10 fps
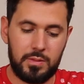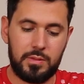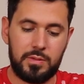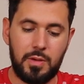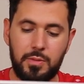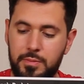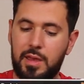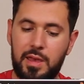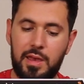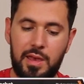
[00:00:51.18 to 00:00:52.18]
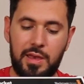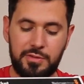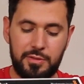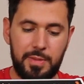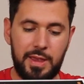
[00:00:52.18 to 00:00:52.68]
So,
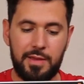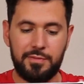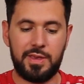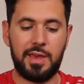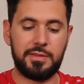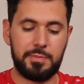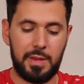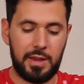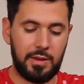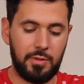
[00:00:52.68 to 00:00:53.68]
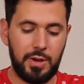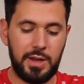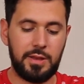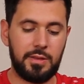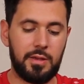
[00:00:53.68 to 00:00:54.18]
as you may have guessed by
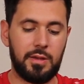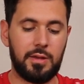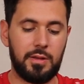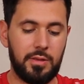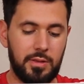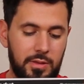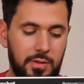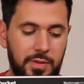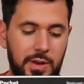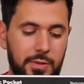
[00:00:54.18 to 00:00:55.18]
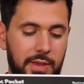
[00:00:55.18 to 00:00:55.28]
reading the video